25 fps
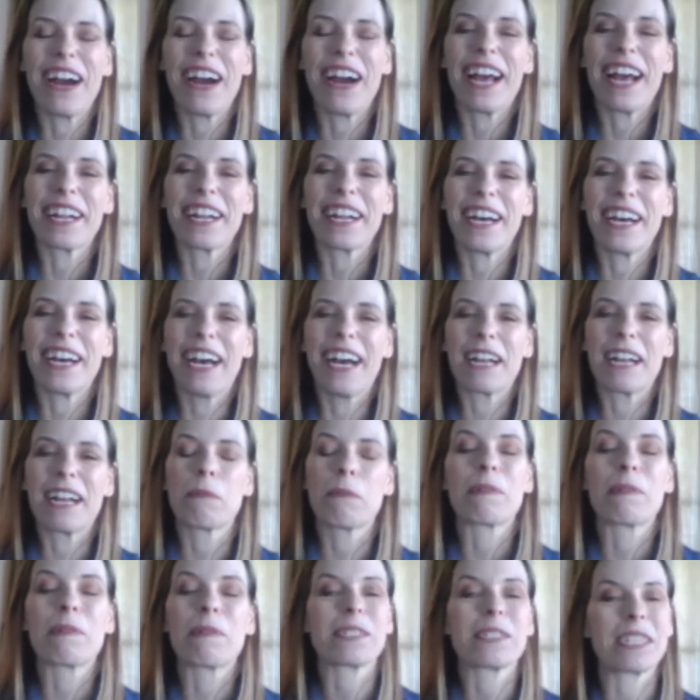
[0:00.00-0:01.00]
had a
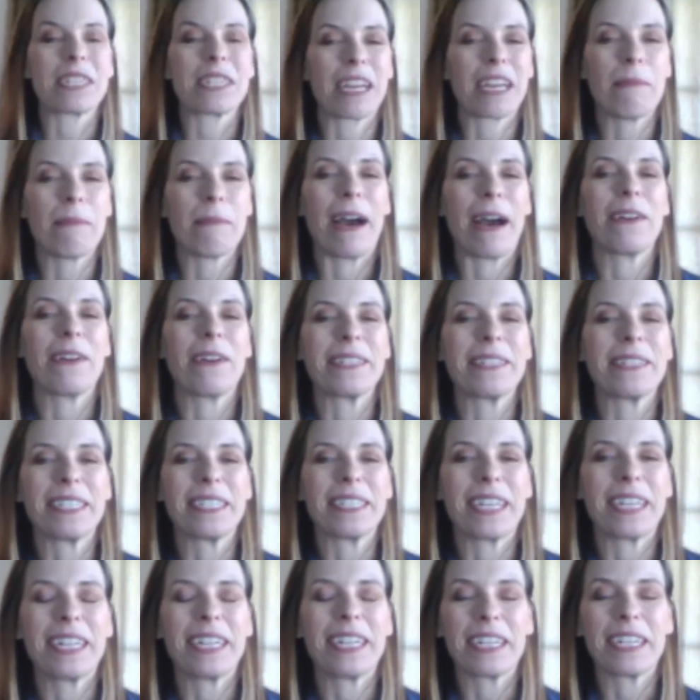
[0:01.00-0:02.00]
person come out and
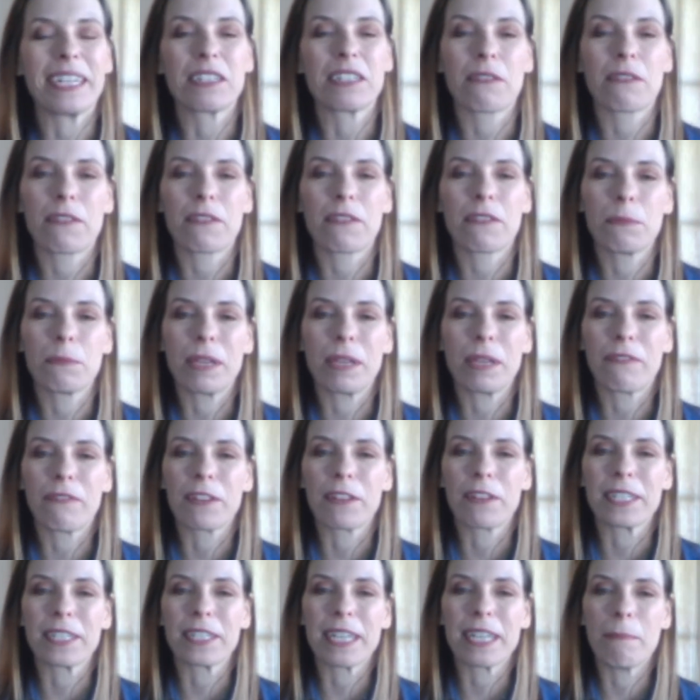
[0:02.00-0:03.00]
interview me for
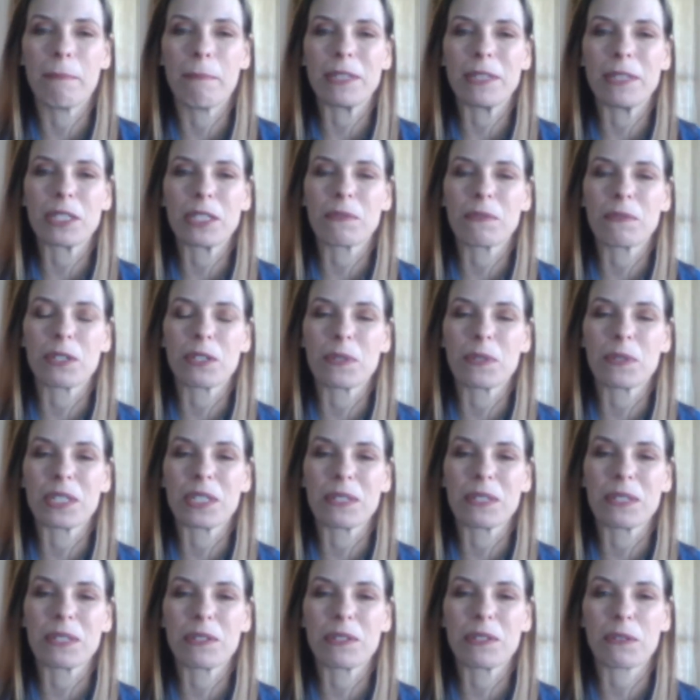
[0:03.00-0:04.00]
The Tempest, which
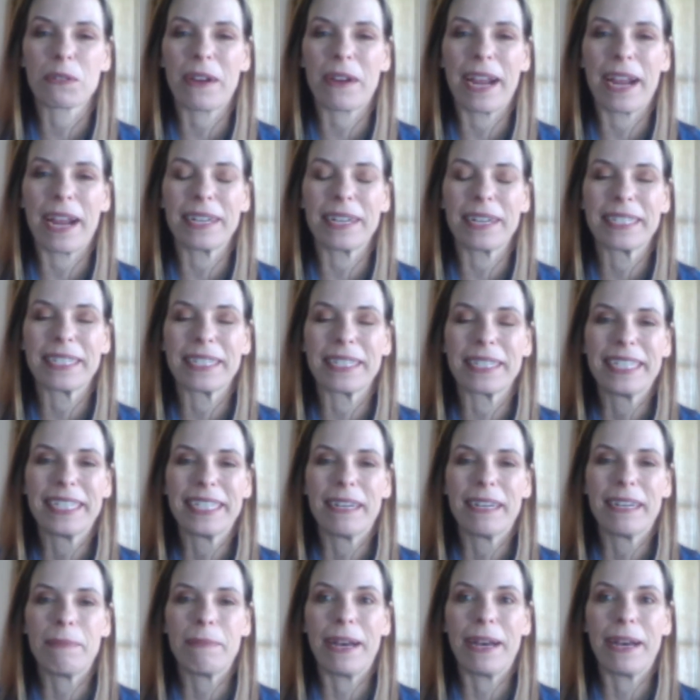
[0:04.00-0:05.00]
was great.
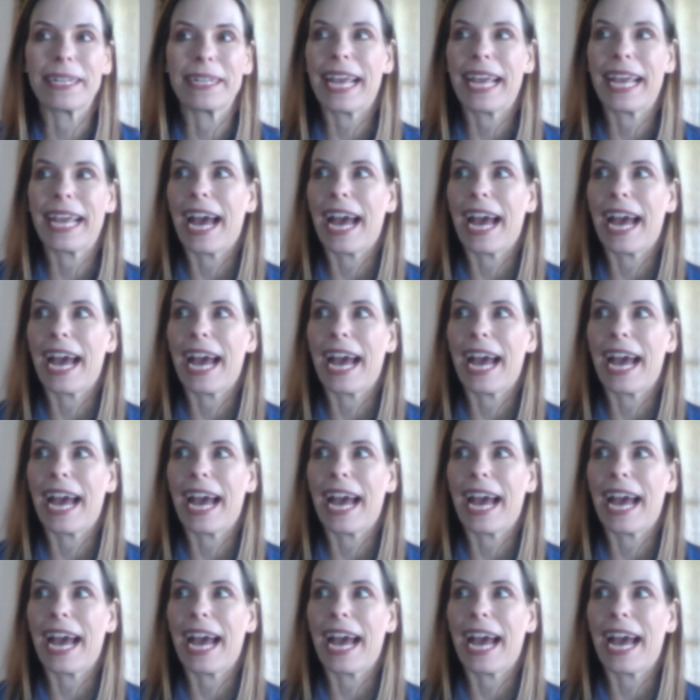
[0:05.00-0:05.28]
But yeah,